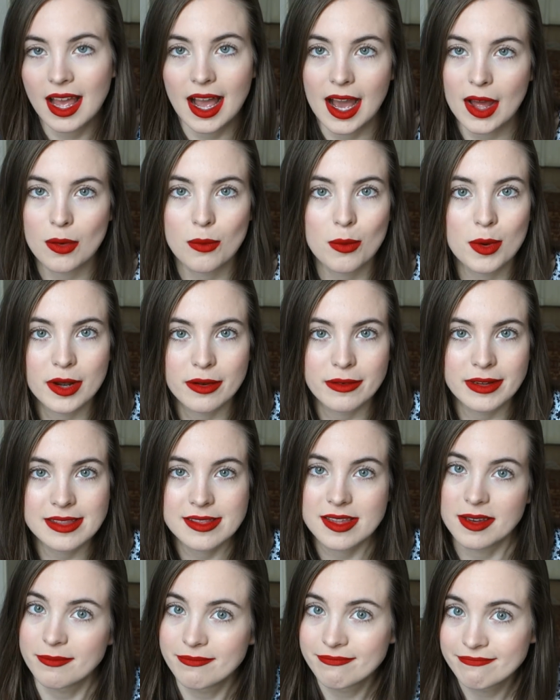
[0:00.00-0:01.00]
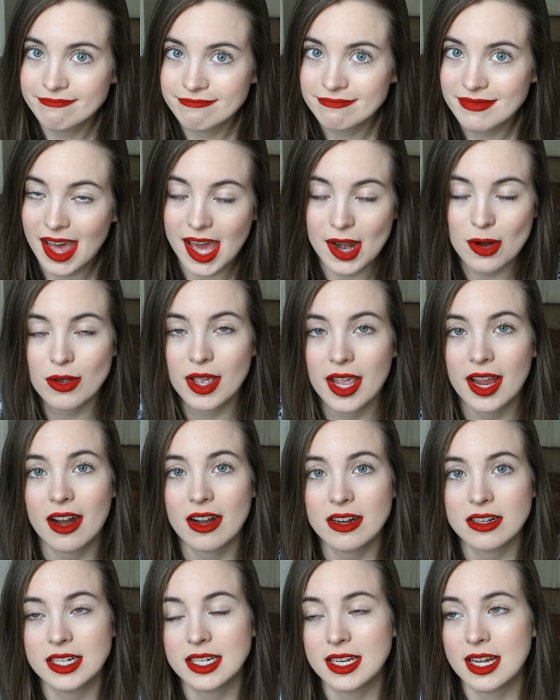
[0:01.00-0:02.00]
I don't want to read them. I don't
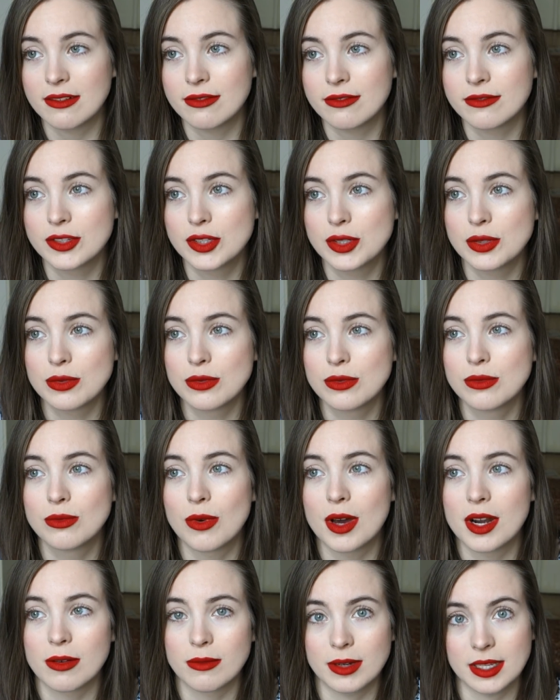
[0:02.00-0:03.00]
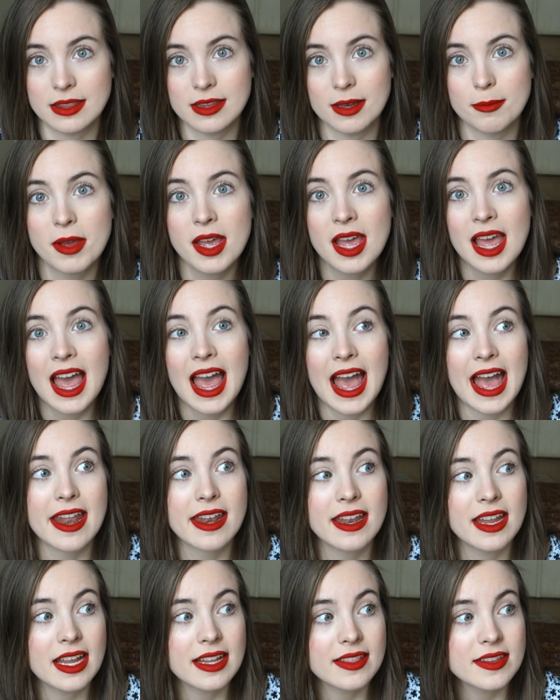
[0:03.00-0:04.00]
care enough to want to read them.
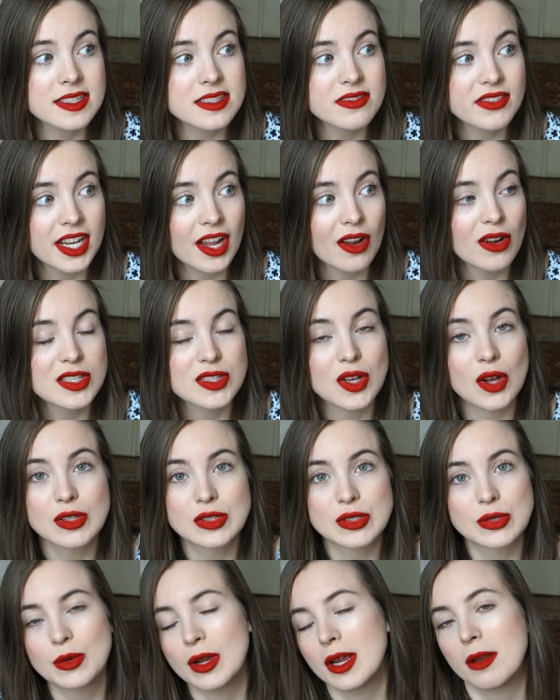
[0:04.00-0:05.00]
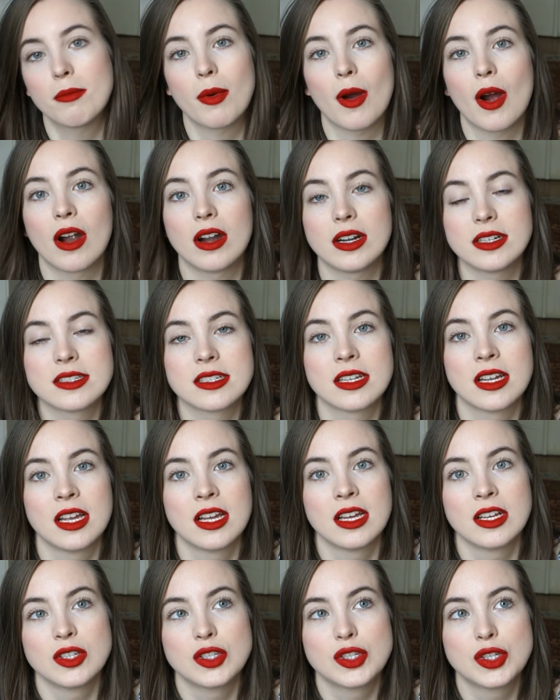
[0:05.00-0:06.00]
And this video is also in part
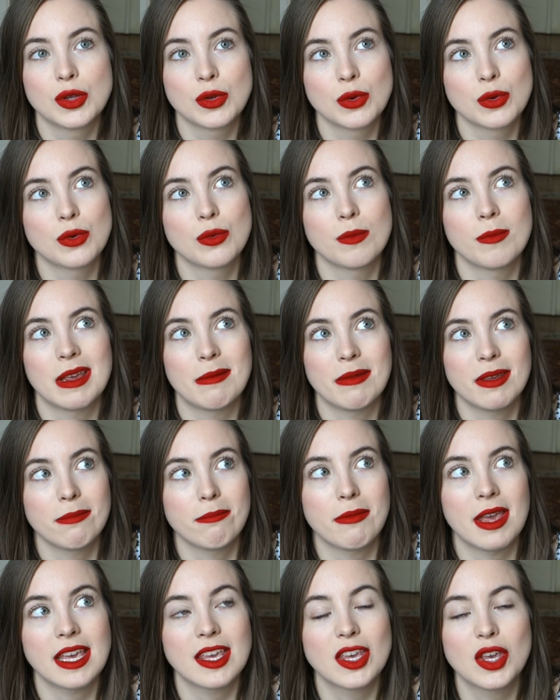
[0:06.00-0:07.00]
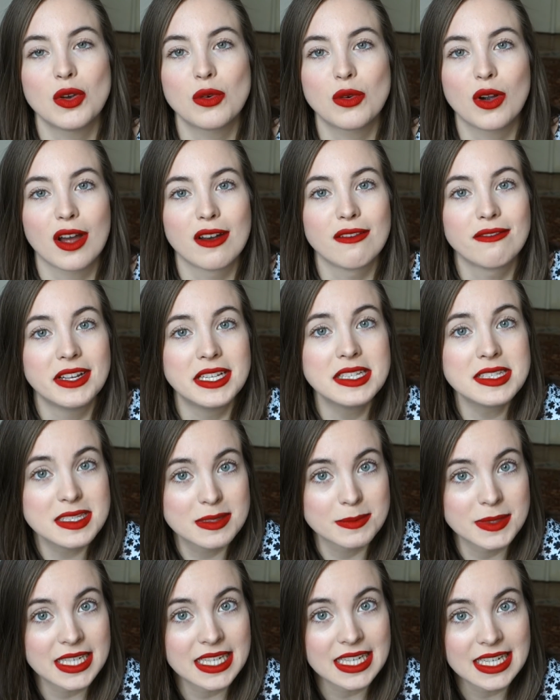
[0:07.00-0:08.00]
to maybe make you
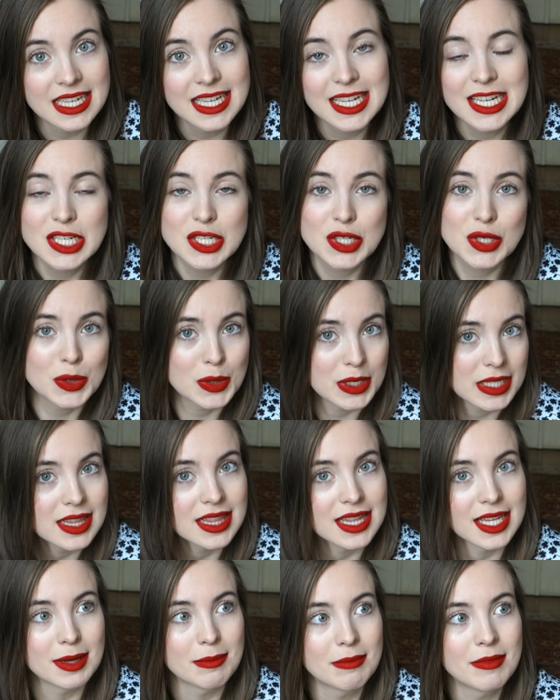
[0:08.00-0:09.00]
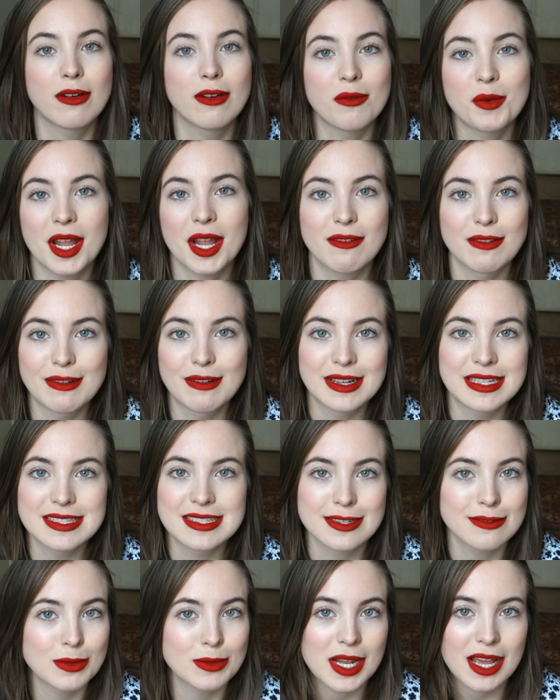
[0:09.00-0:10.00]
convince me to read them for whatever
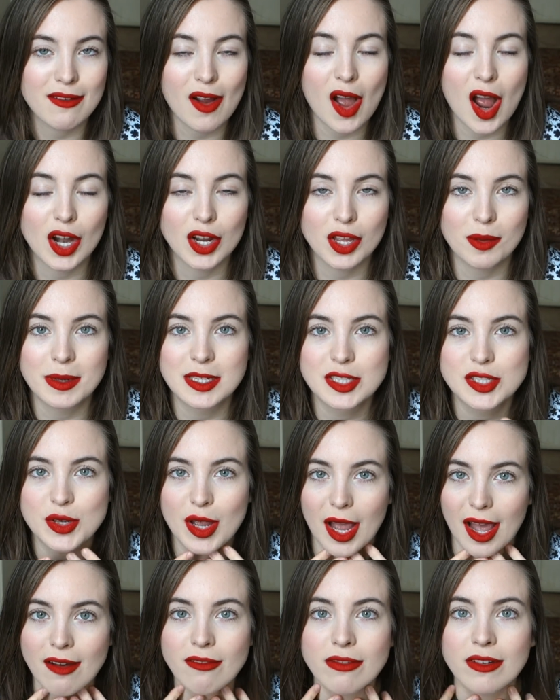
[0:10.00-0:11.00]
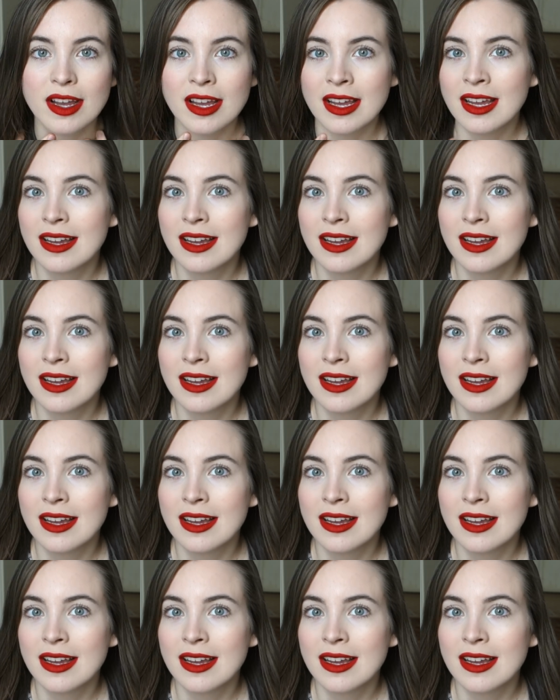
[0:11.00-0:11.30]
reason, whatever argument you have.